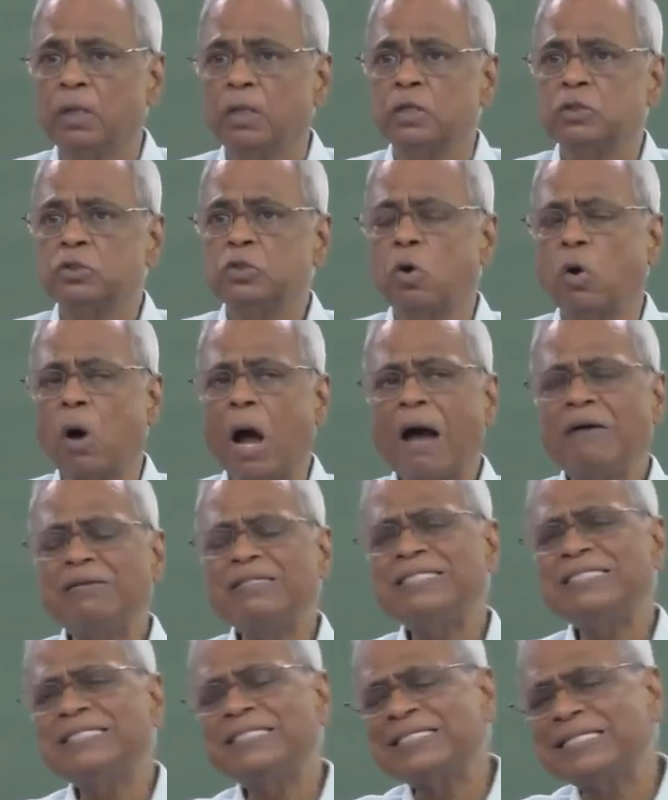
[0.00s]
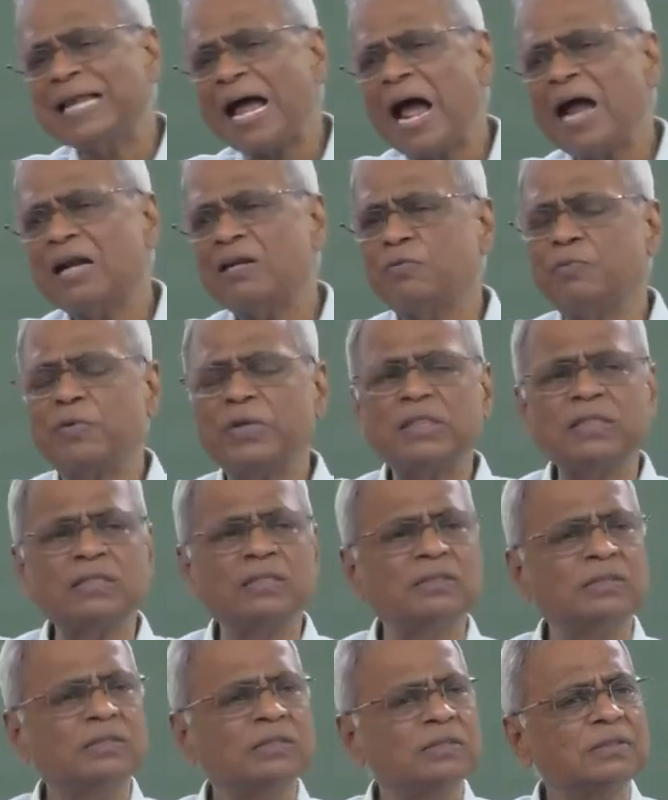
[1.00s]
So, I will start with
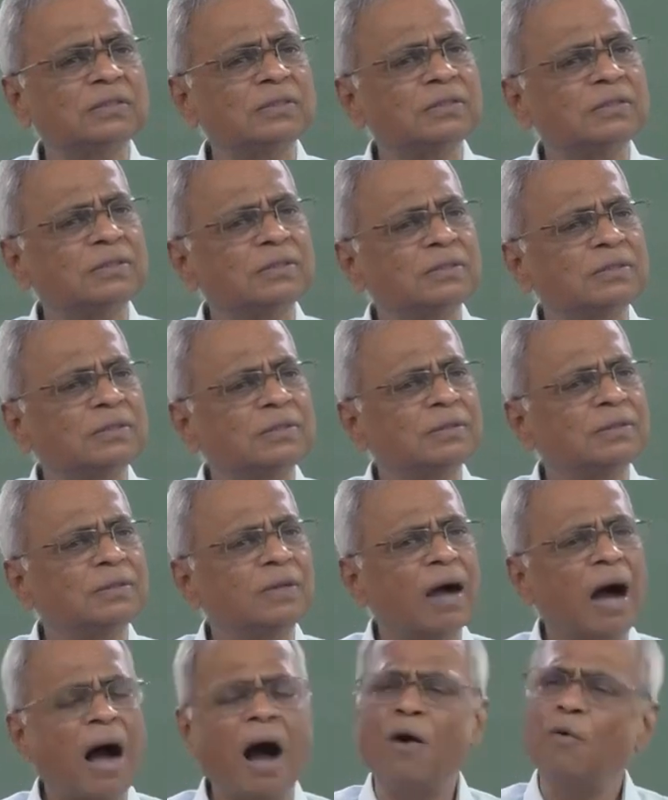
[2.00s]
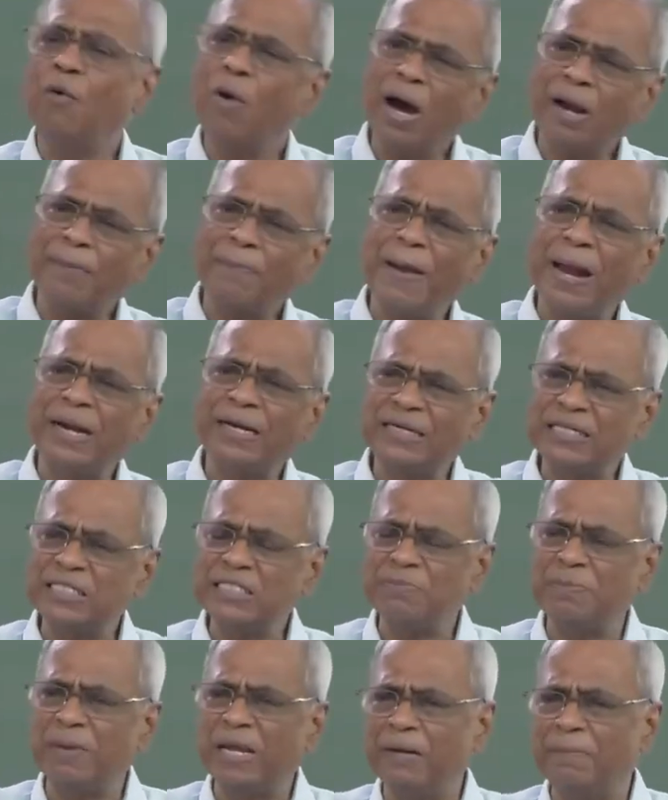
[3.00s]
how are batteries
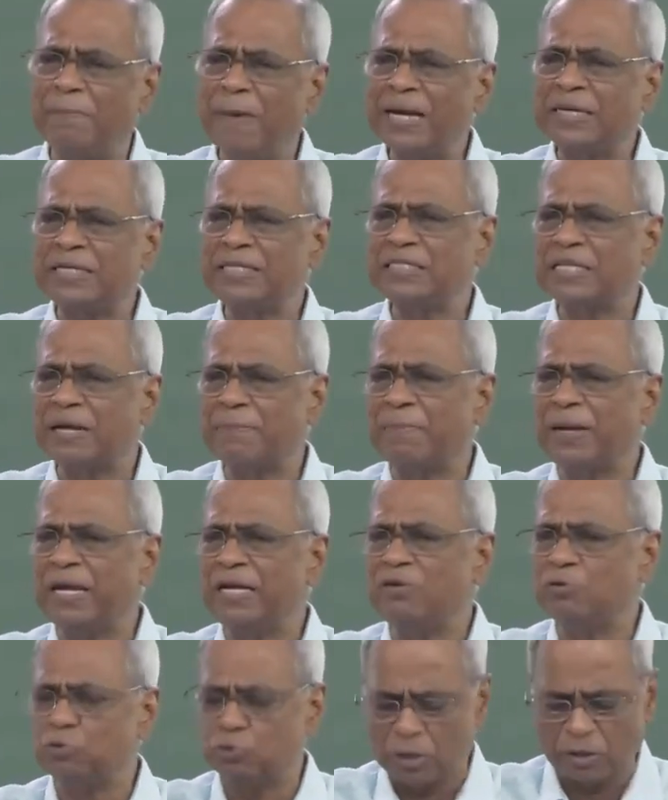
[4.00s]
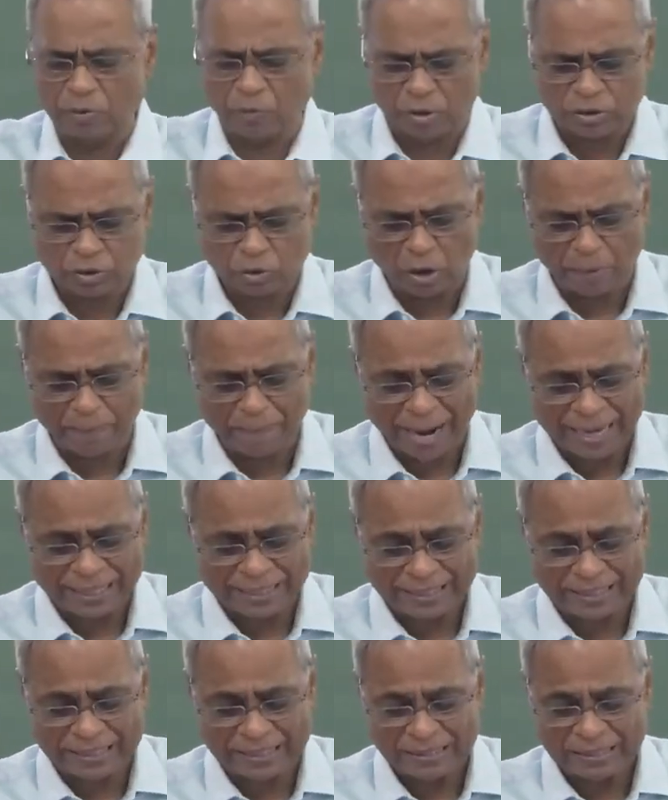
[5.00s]
made. Batteries are made using what is called
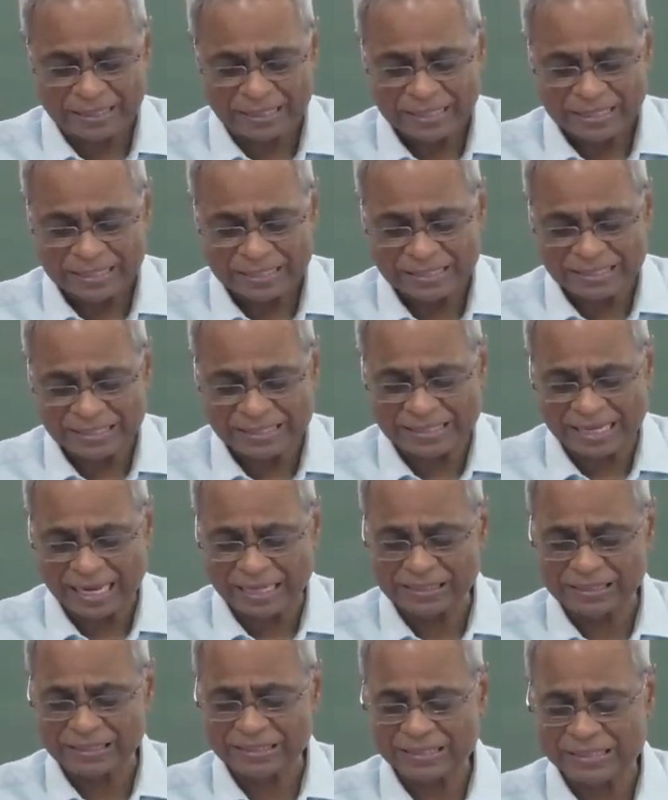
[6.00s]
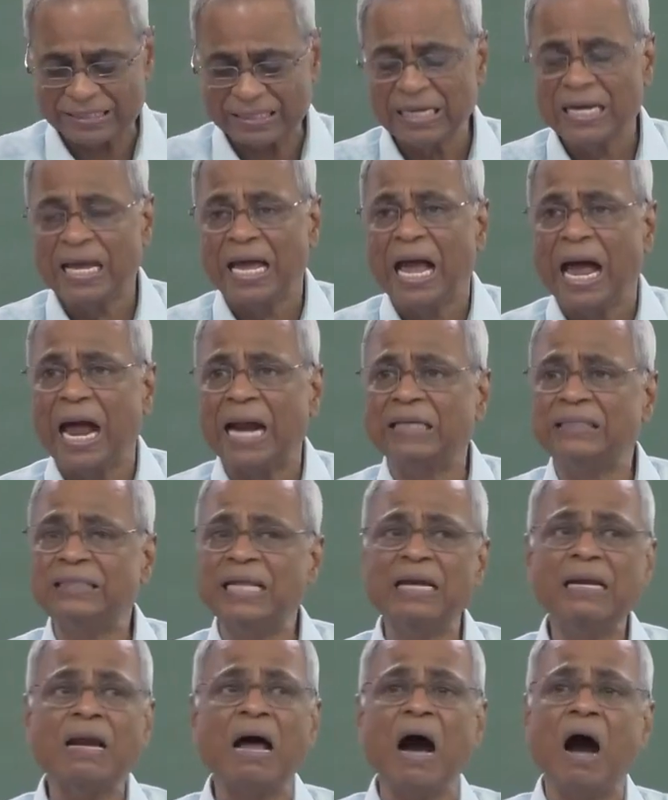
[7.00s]
battery cells, and
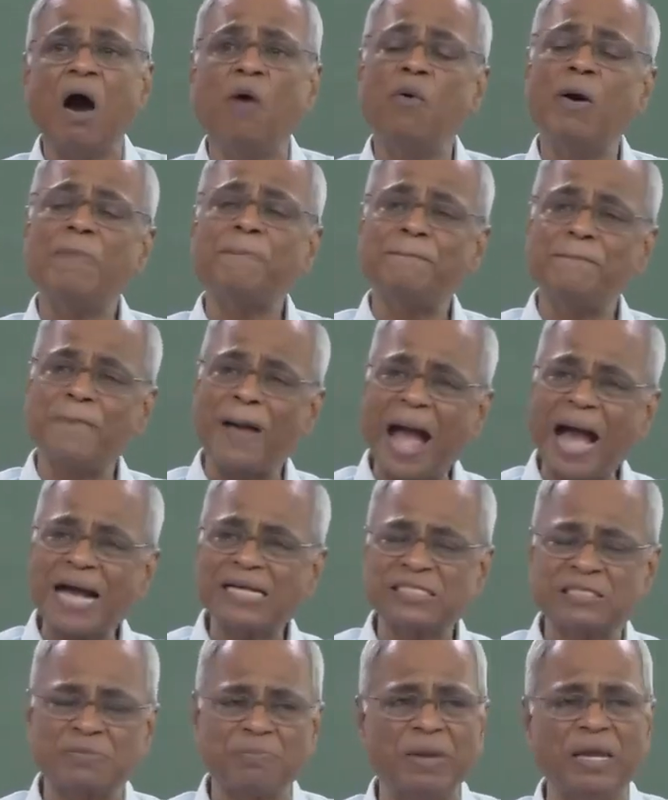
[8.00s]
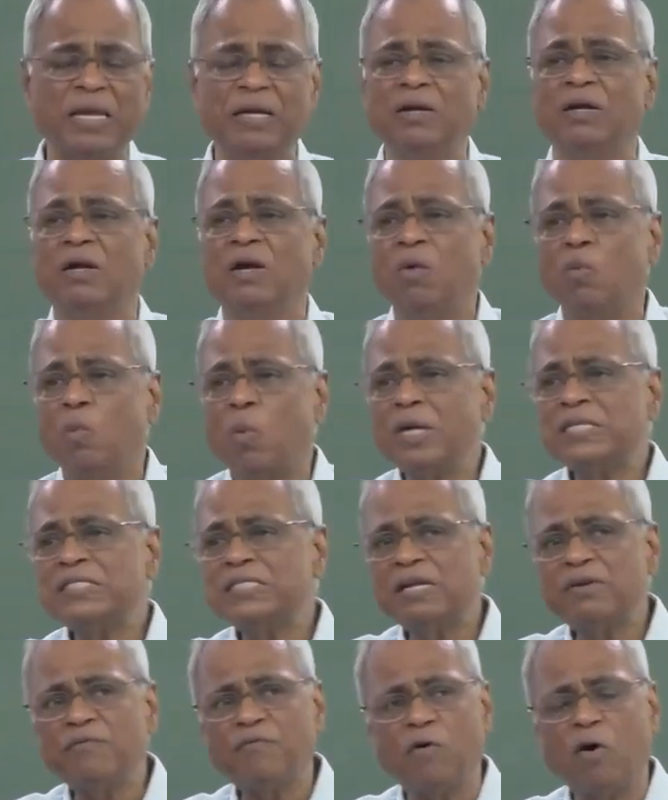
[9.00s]
then how are packs made, what is
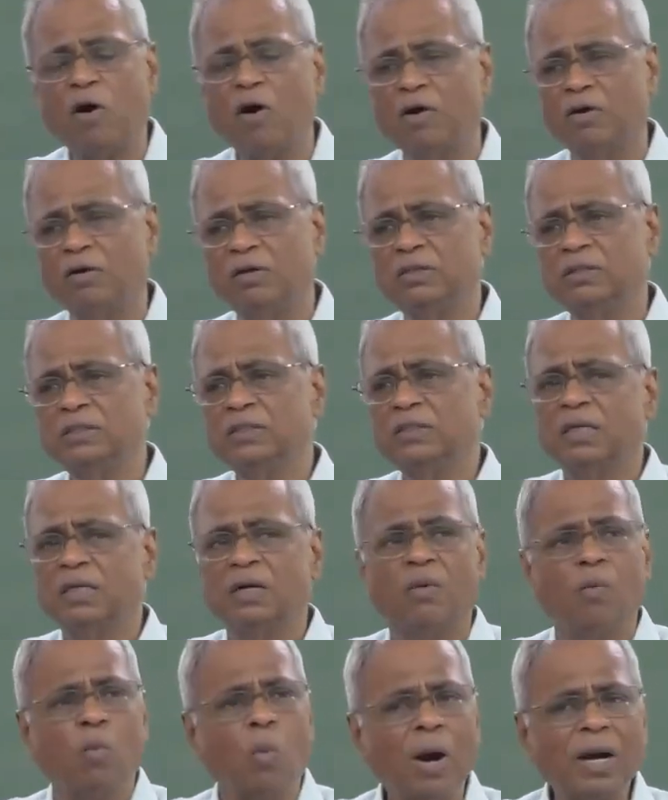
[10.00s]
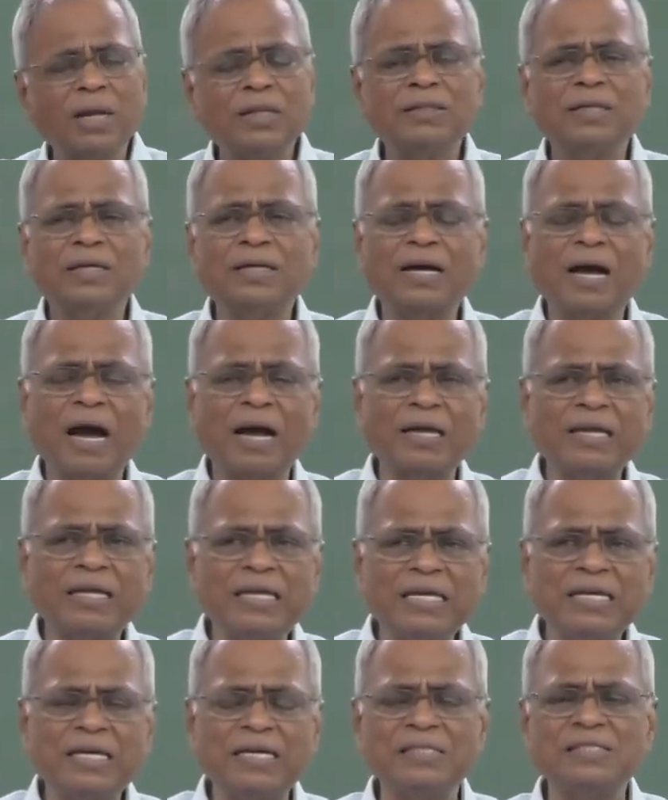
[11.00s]
involved, what are the
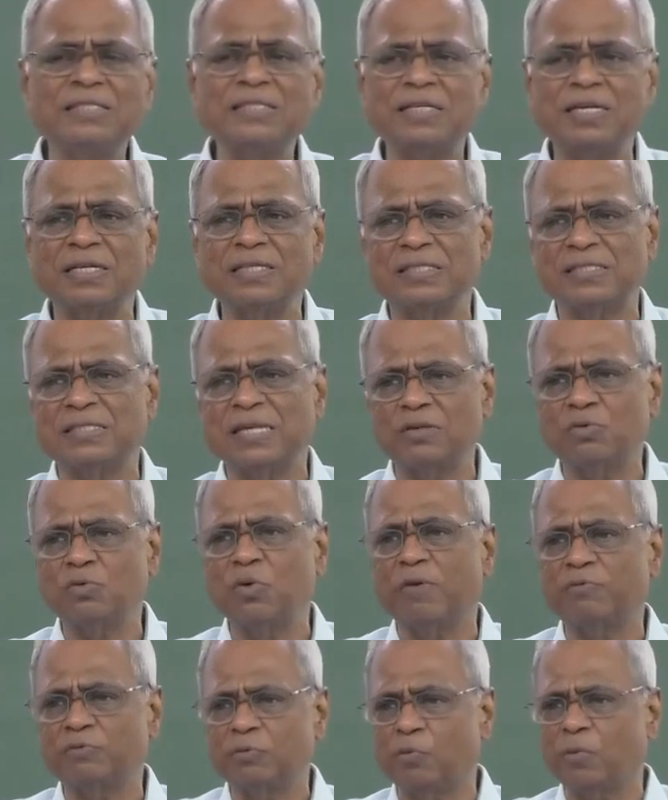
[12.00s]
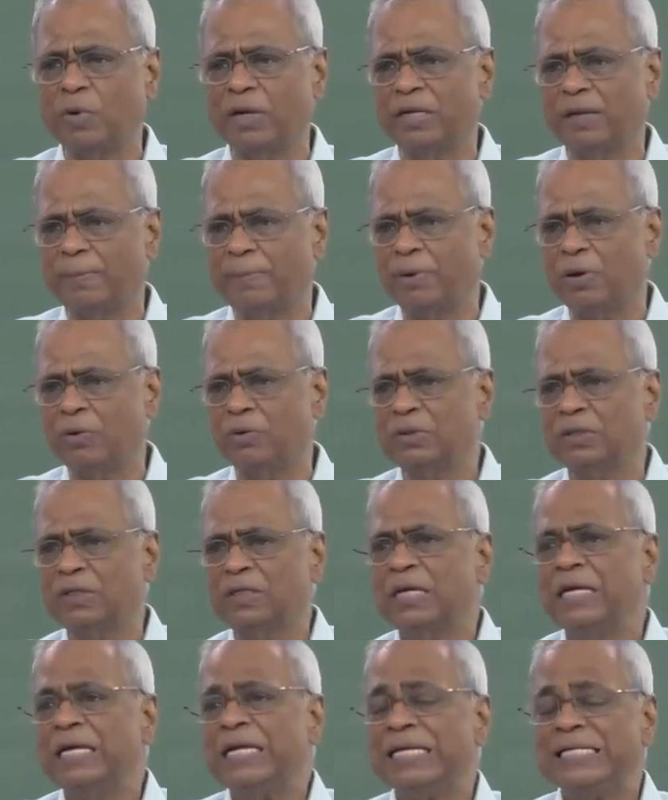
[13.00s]
key concerns that you have to worry about
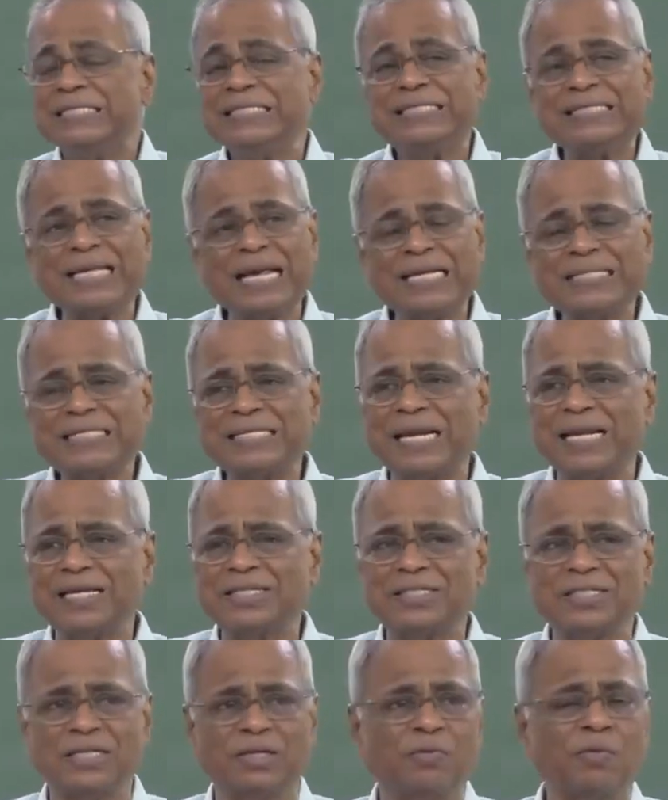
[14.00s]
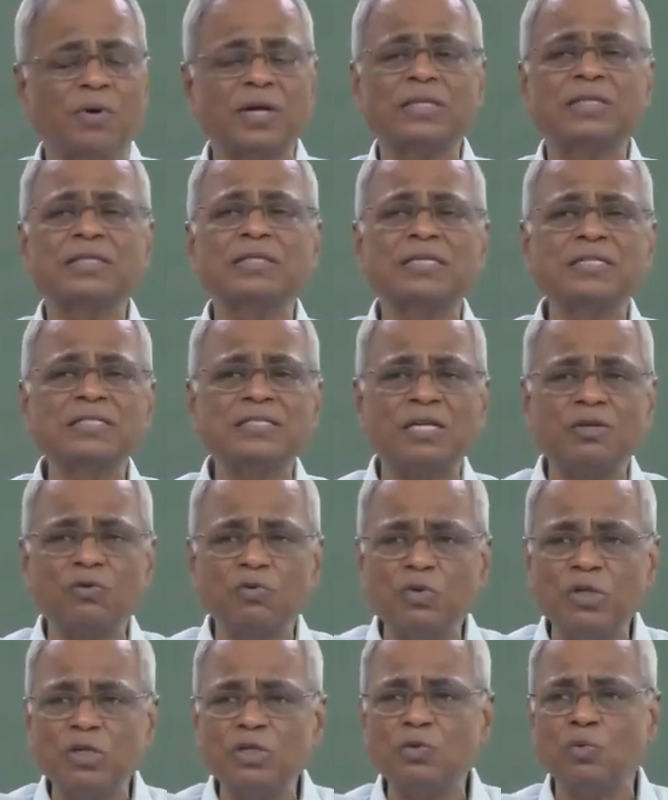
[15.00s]
in cell selection, what are the things that you
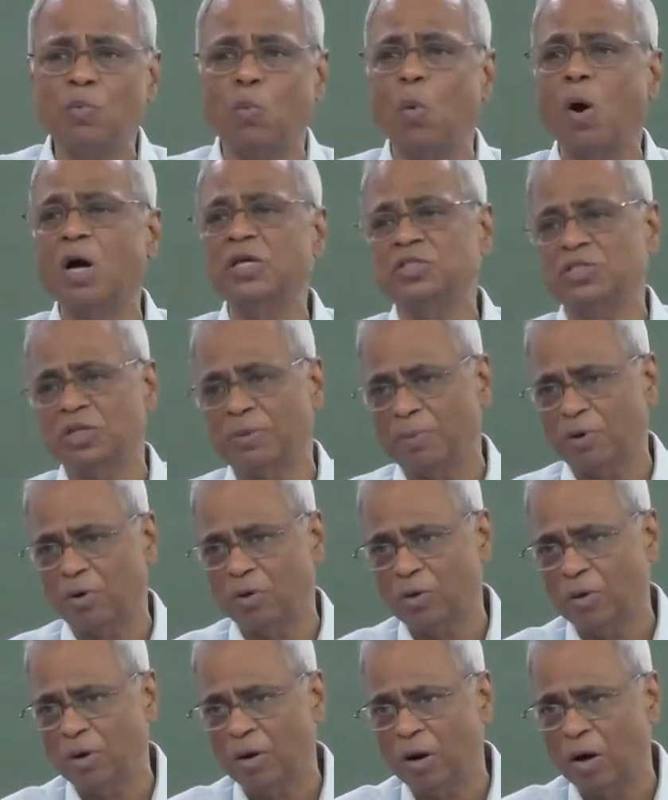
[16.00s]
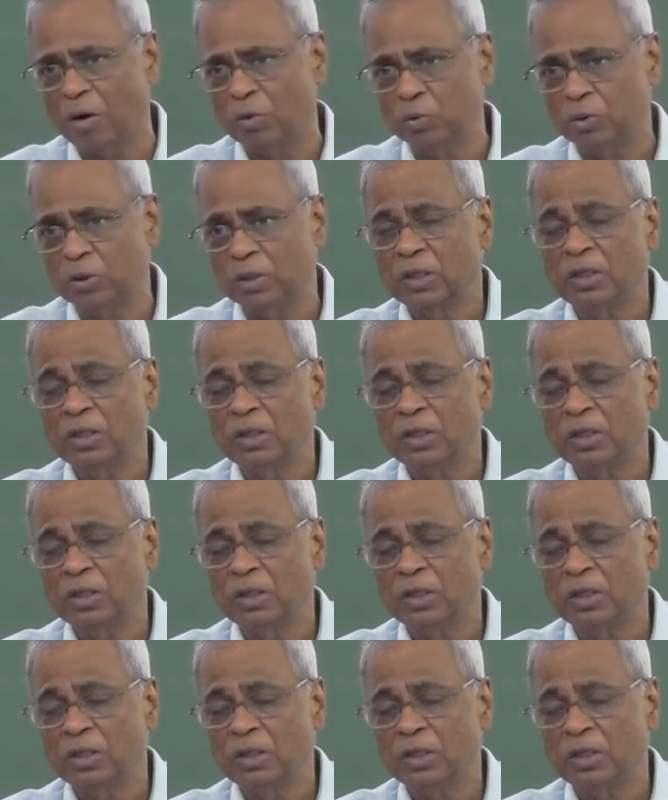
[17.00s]
need to watch about,